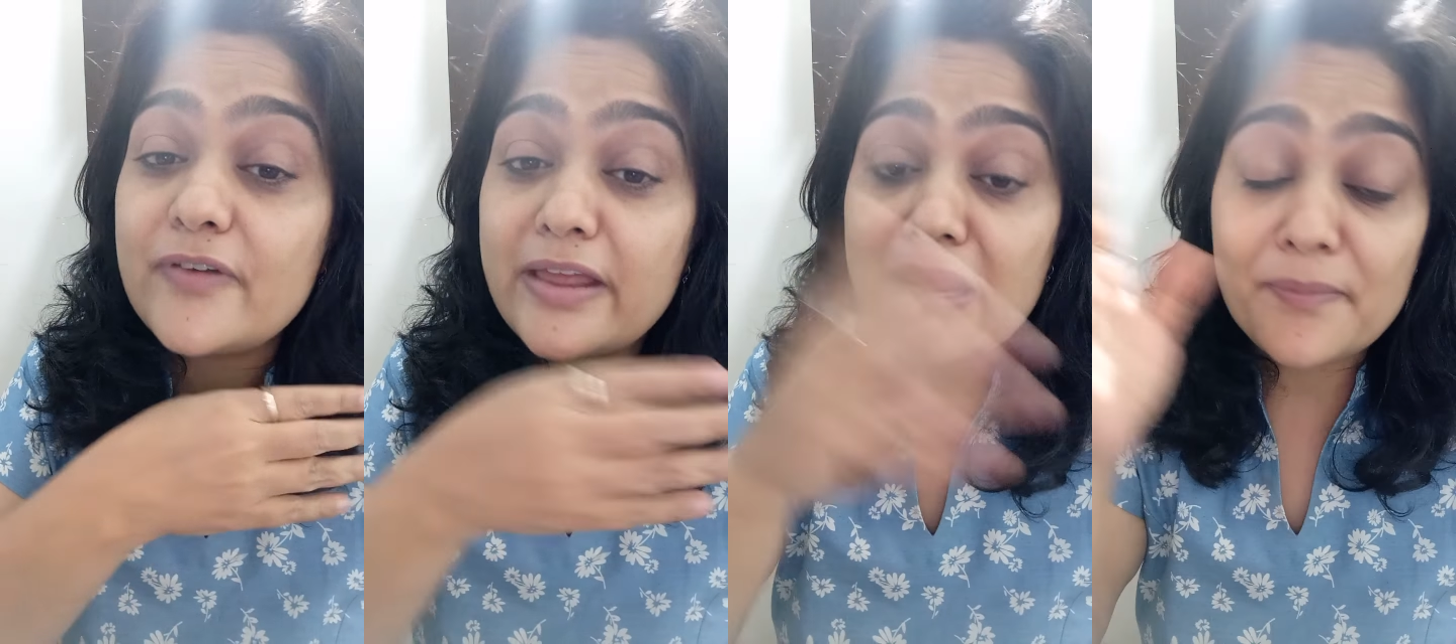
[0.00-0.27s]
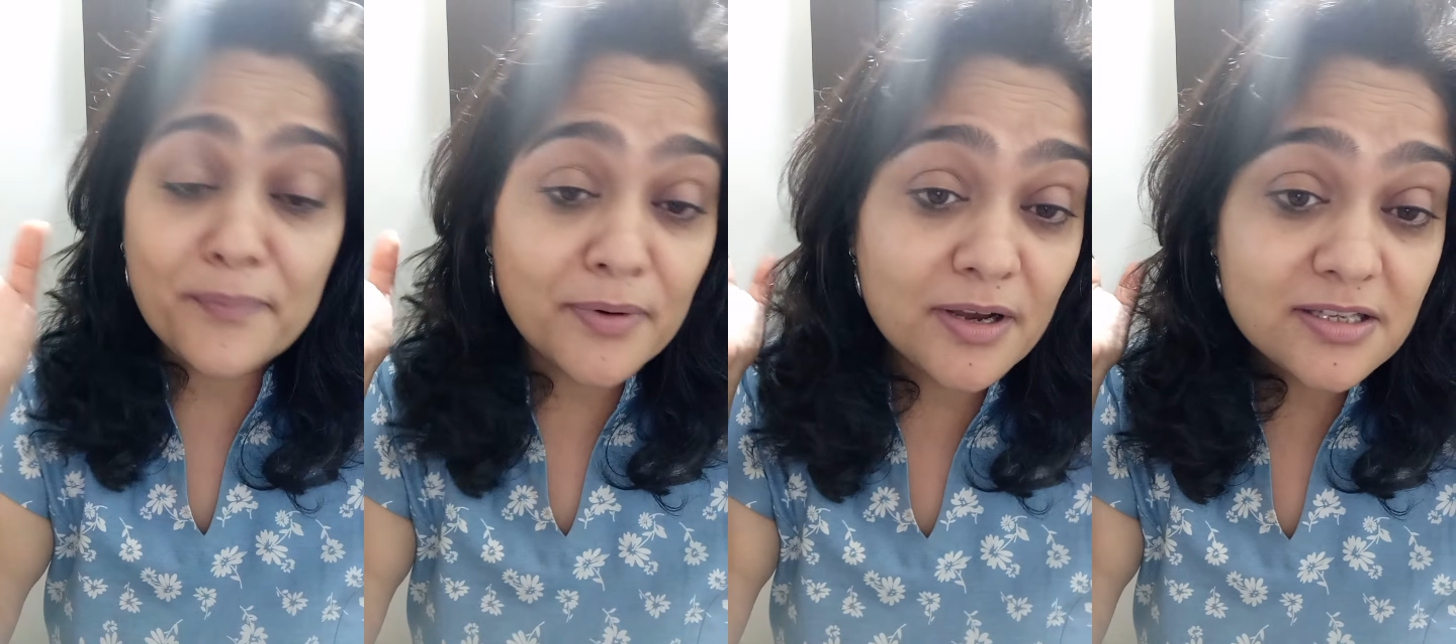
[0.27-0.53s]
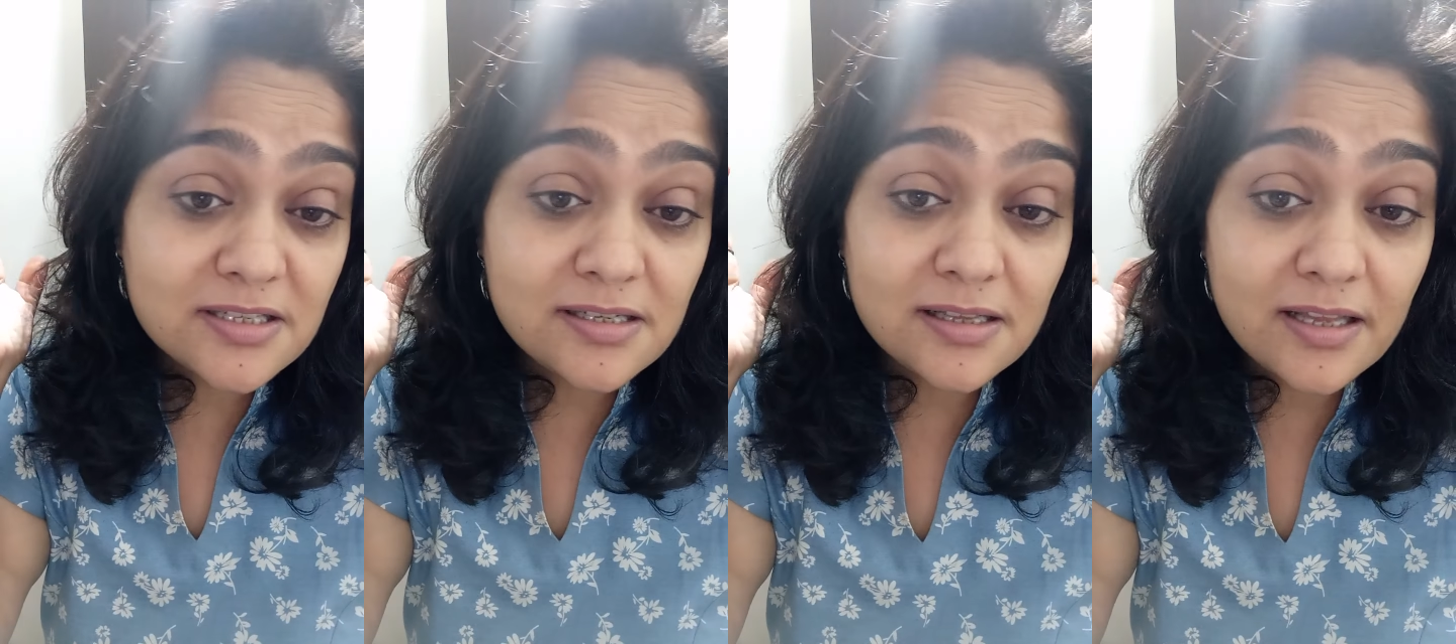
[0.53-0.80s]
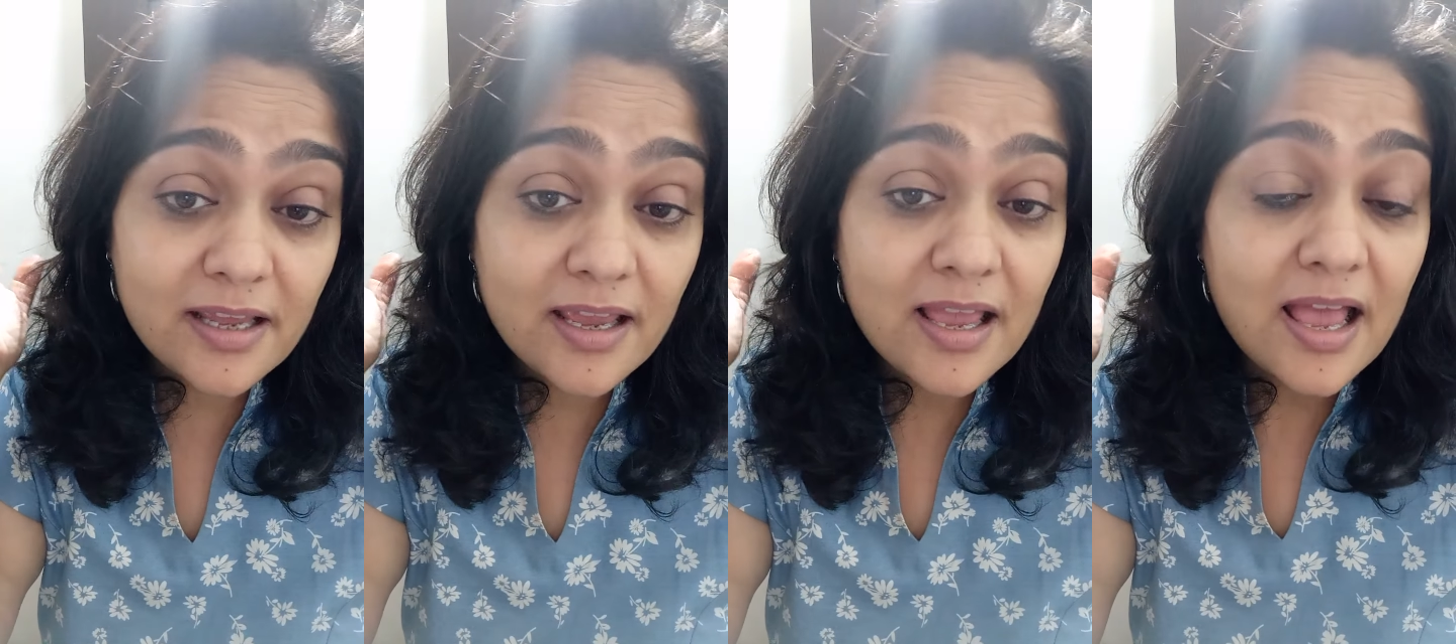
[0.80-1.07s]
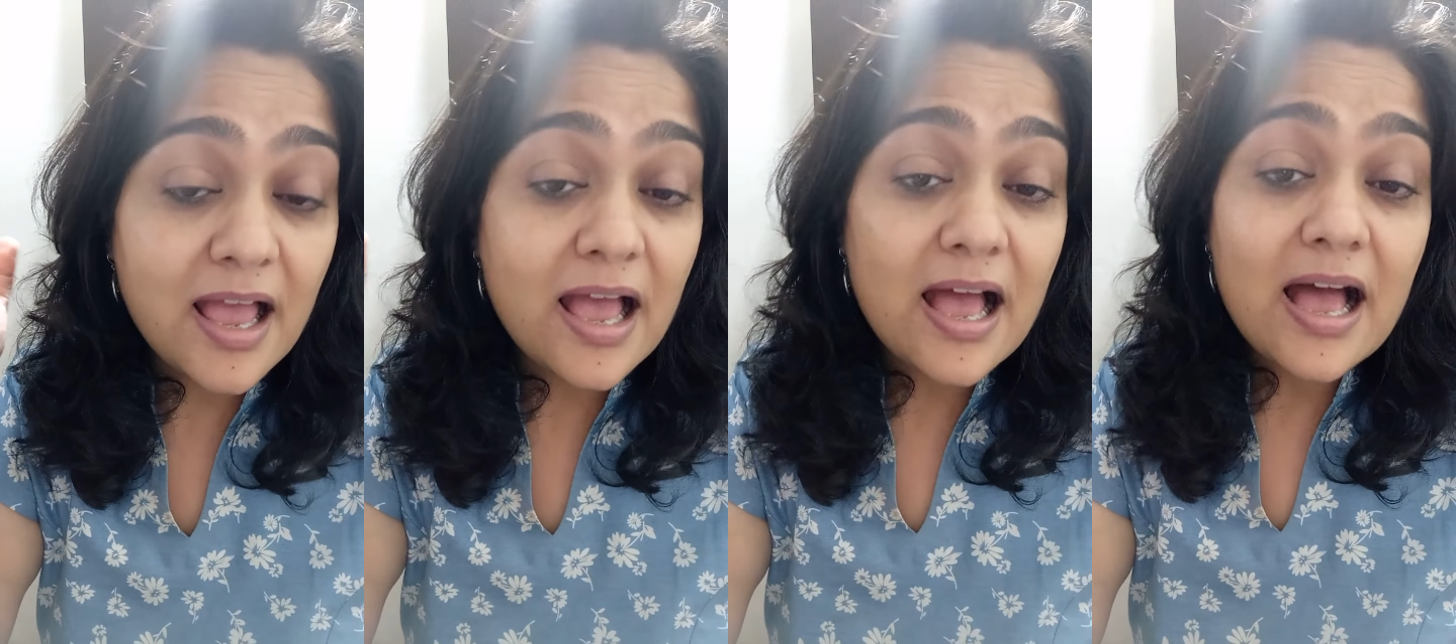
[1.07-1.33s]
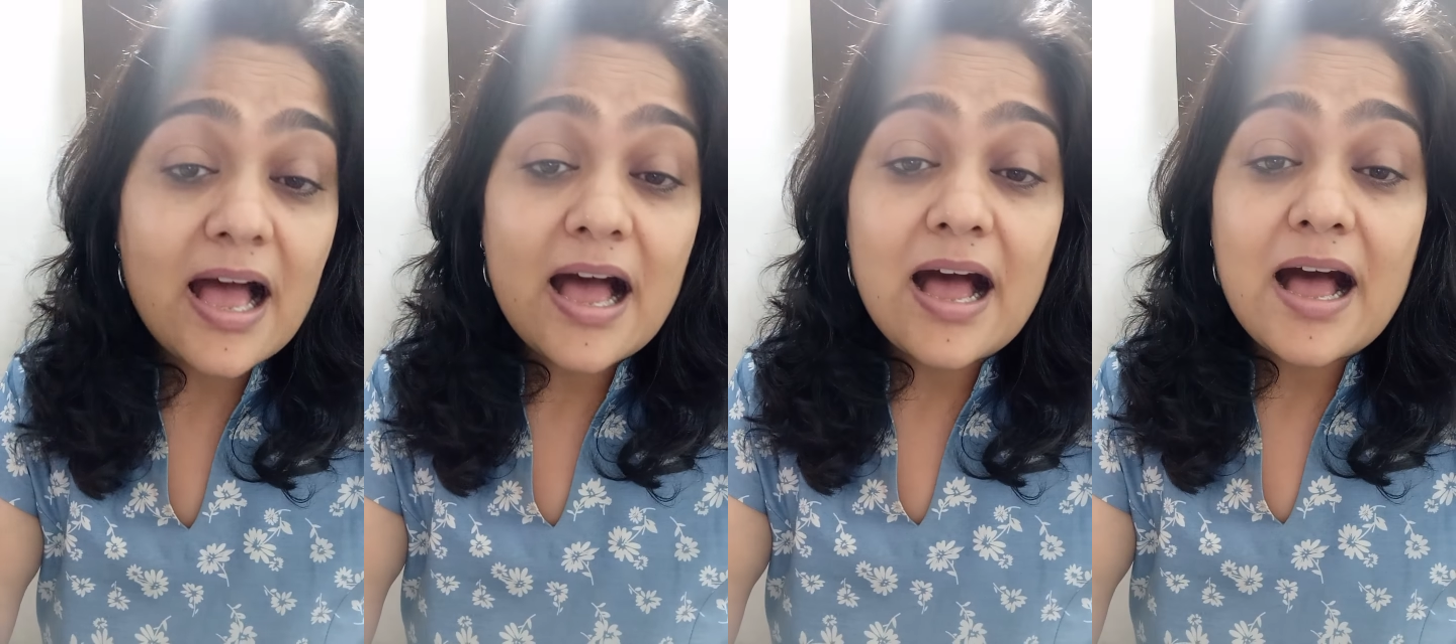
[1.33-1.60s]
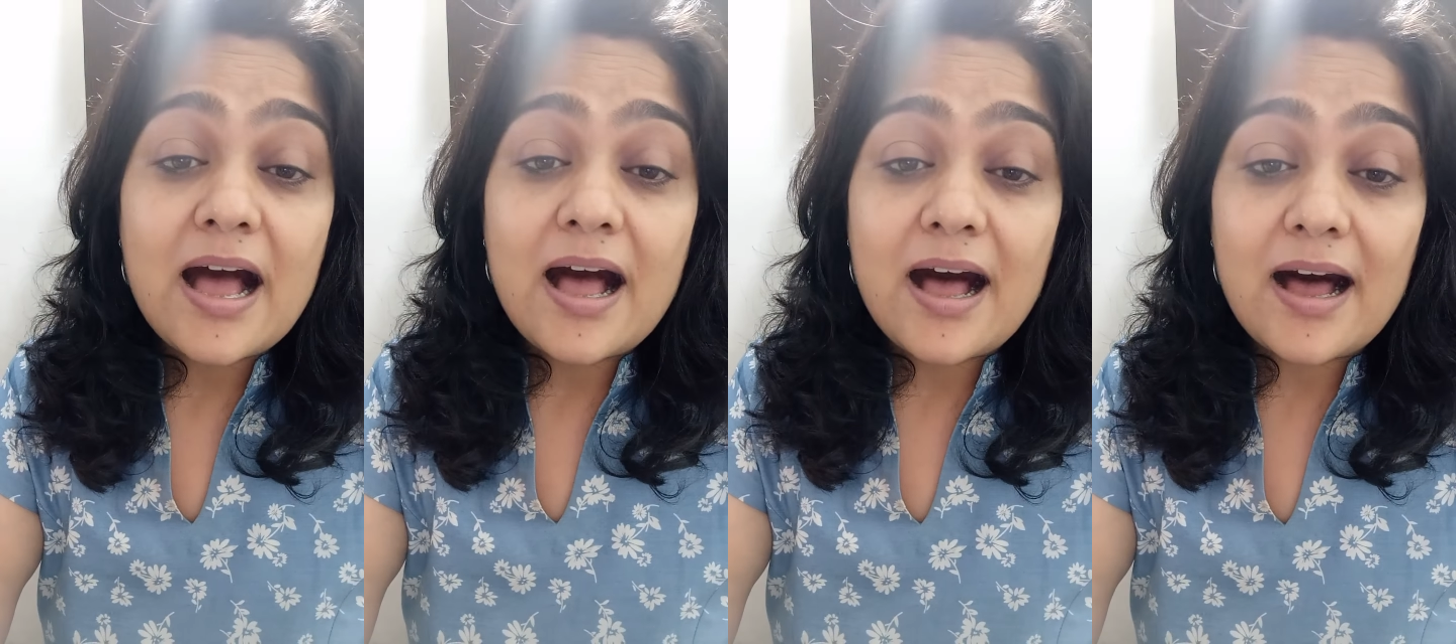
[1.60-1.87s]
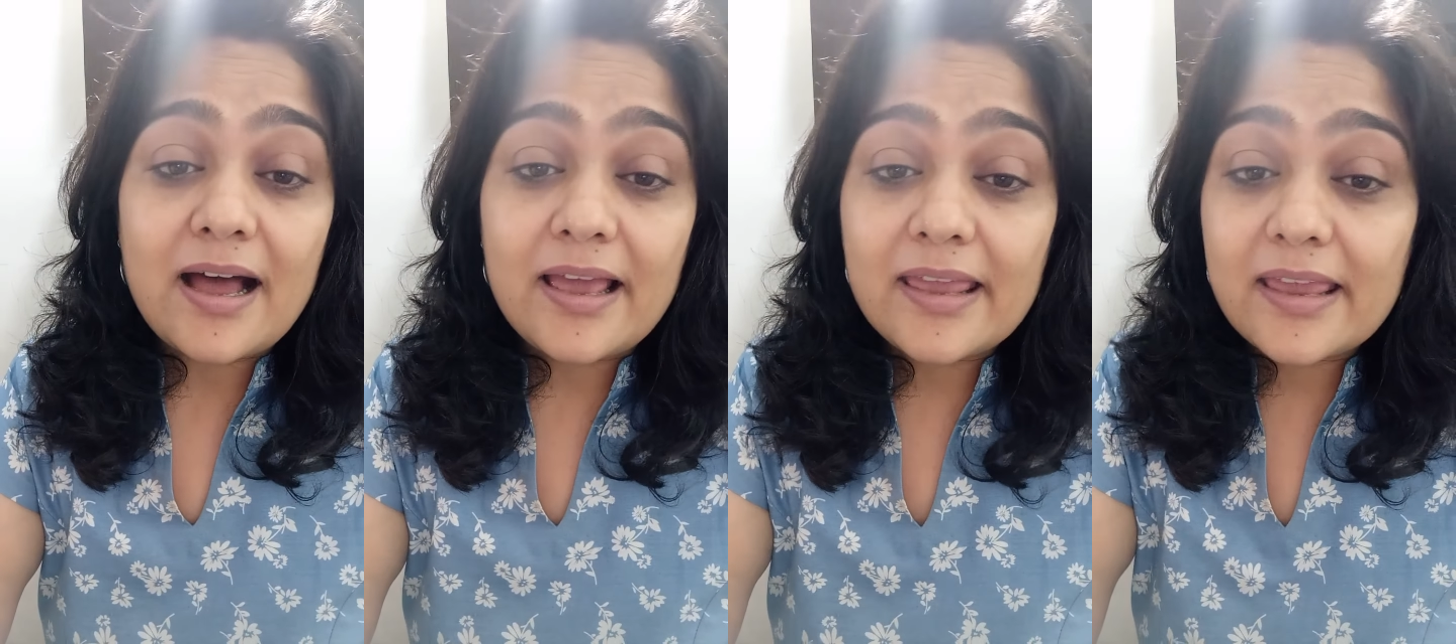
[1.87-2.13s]
very personal thing.
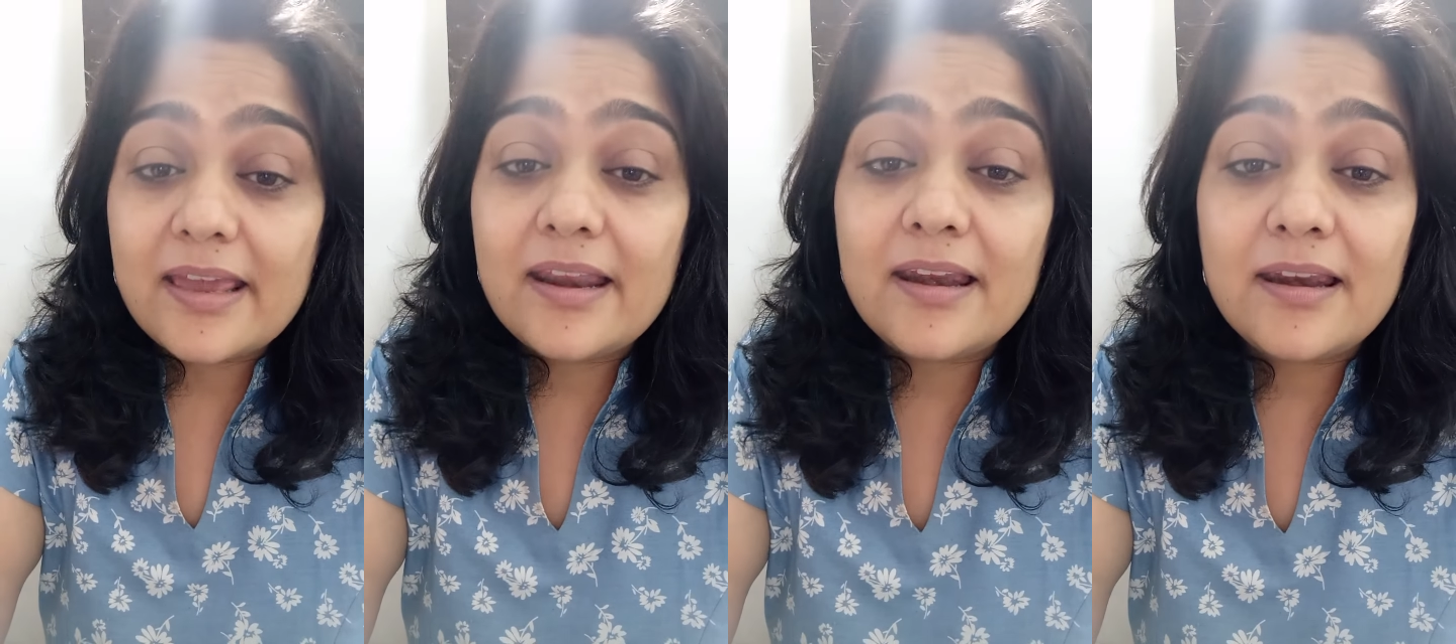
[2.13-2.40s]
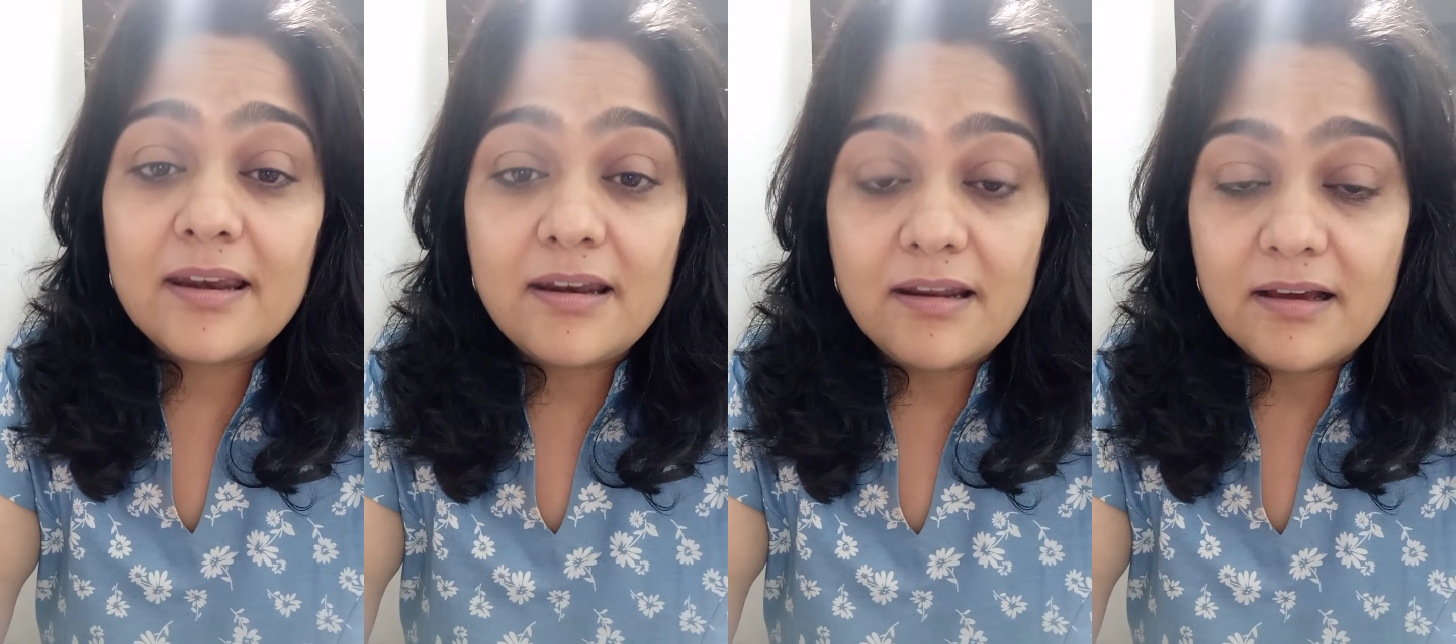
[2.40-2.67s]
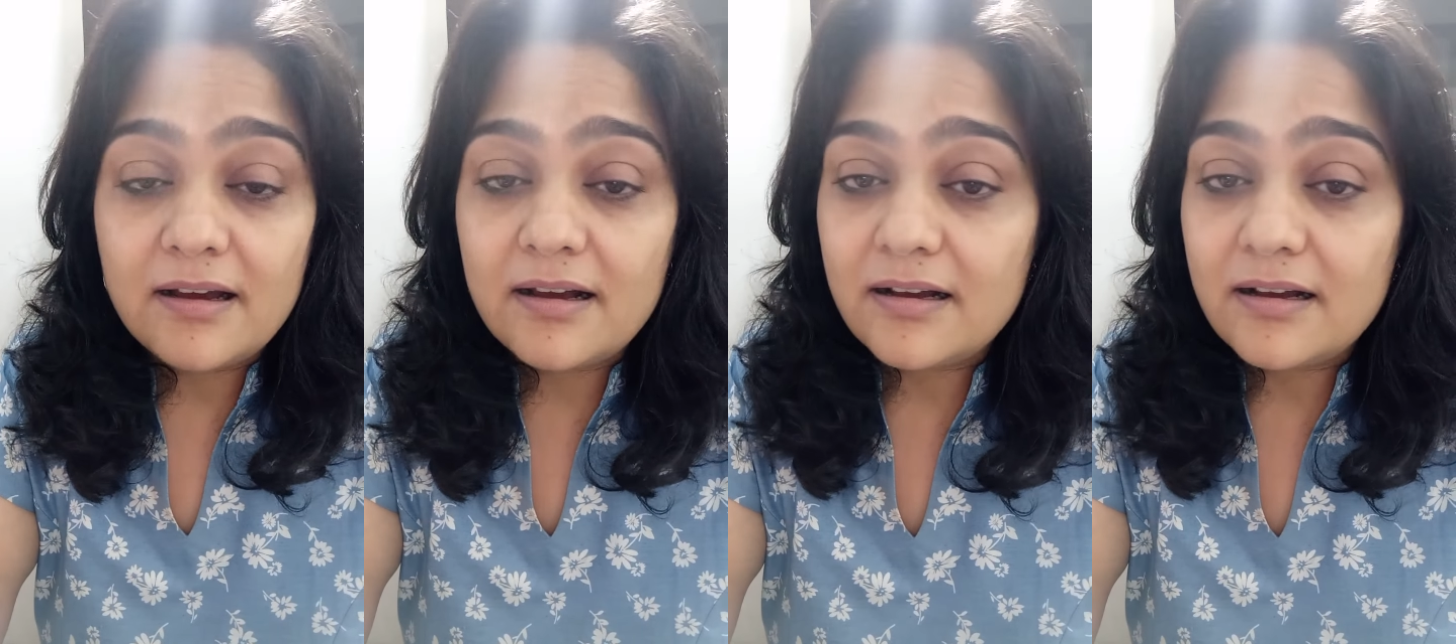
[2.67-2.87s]
I can